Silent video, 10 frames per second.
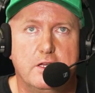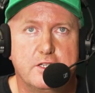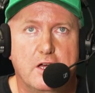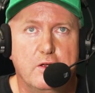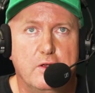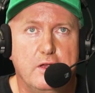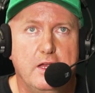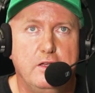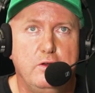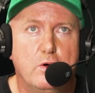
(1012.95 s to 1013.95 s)
so
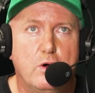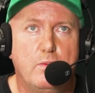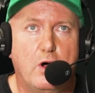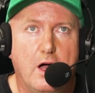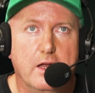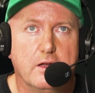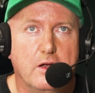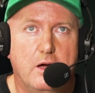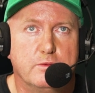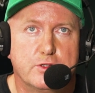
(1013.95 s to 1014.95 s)
in your mind,
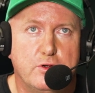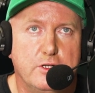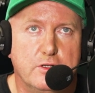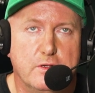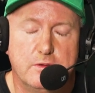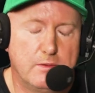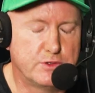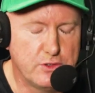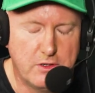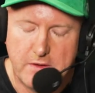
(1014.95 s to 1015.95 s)
and I'm sure you, I'm
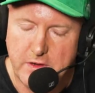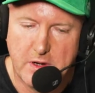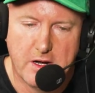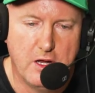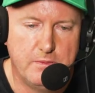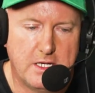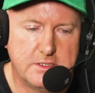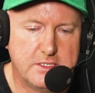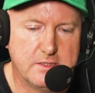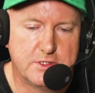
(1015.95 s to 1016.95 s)
sure everyone at home
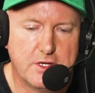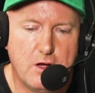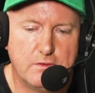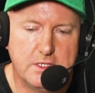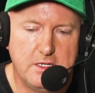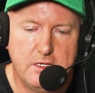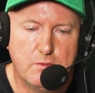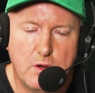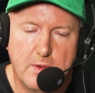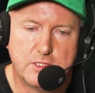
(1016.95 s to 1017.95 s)
does this themselves.
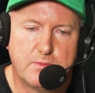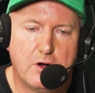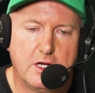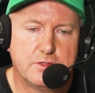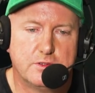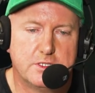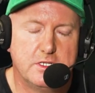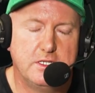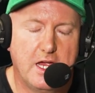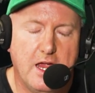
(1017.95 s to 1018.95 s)
You almost price
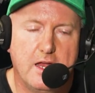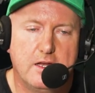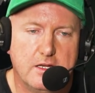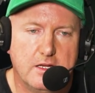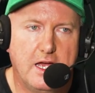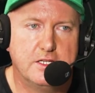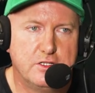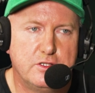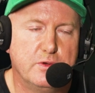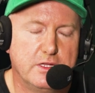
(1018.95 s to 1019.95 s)
horses in your head yep.
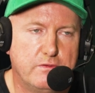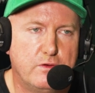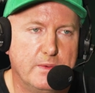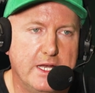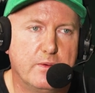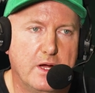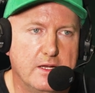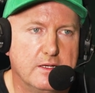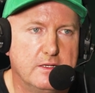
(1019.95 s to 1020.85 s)
as you're doing the form anyway.